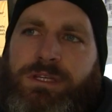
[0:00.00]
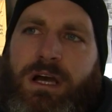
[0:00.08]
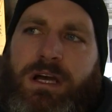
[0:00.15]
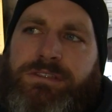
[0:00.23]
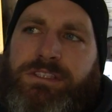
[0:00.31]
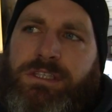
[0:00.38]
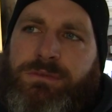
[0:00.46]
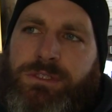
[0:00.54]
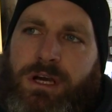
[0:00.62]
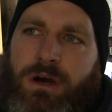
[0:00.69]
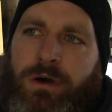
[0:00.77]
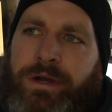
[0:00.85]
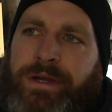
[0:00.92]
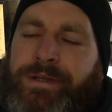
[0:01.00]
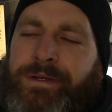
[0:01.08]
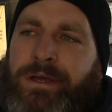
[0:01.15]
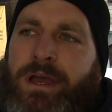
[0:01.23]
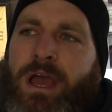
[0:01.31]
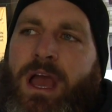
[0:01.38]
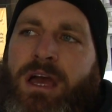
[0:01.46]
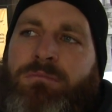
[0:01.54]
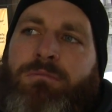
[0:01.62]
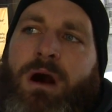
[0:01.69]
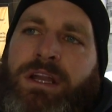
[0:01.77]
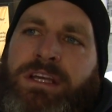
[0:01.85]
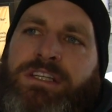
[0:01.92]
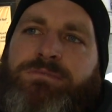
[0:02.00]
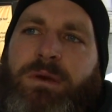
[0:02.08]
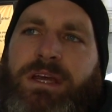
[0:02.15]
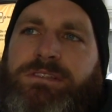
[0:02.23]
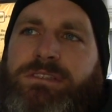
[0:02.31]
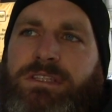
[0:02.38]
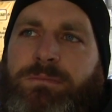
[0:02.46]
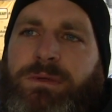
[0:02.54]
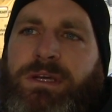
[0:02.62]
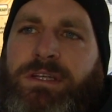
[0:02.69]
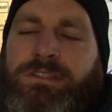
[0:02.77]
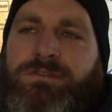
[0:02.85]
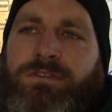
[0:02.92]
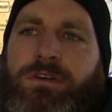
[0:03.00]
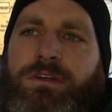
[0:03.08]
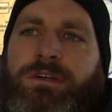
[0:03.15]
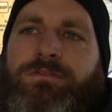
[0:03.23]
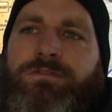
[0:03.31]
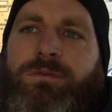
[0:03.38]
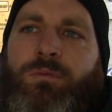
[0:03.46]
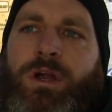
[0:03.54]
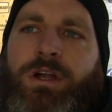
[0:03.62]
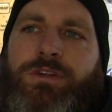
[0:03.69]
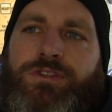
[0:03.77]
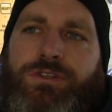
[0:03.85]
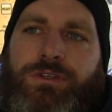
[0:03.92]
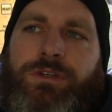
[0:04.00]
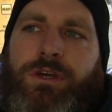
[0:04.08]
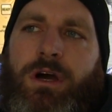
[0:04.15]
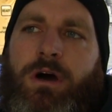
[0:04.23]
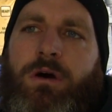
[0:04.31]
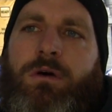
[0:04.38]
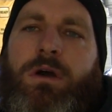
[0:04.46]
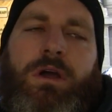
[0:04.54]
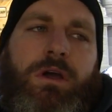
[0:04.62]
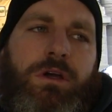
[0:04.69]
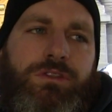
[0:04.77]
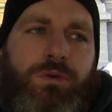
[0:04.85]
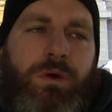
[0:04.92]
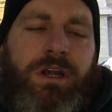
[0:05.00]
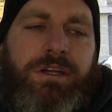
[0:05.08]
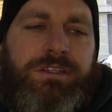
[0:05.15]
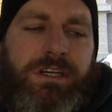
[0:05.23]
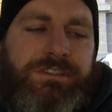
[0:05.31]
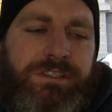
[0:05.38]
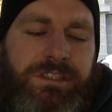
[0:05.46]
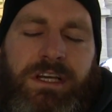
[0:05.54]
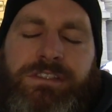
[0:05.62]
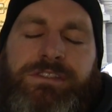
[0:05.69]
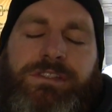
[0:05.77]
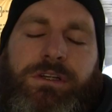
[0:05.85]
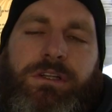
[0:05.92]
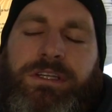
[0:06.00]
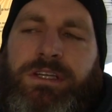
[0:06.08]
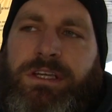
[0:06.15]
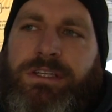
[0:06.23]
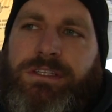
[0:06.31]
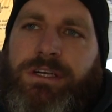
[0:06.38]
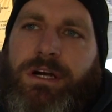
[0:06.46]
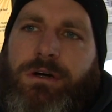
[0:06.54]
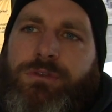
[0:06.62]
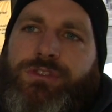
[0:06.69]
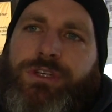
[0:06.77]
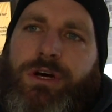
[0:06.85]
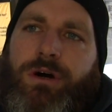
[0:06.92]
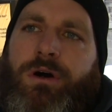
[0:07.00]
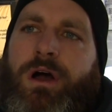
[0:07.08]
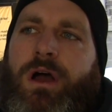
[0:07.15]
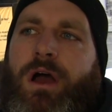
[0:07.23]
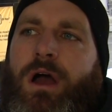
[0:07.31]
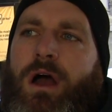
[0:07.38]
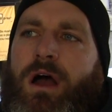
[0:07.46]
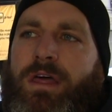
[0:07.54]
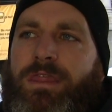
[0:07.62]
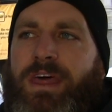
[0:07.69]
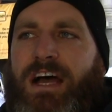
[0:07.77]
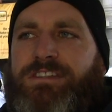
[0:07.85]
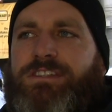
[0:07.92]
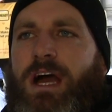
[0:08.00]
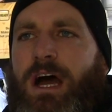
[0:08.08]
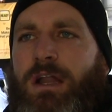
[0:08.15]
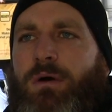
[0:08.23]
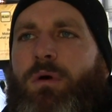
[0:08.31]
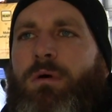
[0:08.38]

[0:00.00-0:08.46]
size keeps going. And money is basically being diverted from where it should go, where it doesn't necessarily need to go. So that's kind of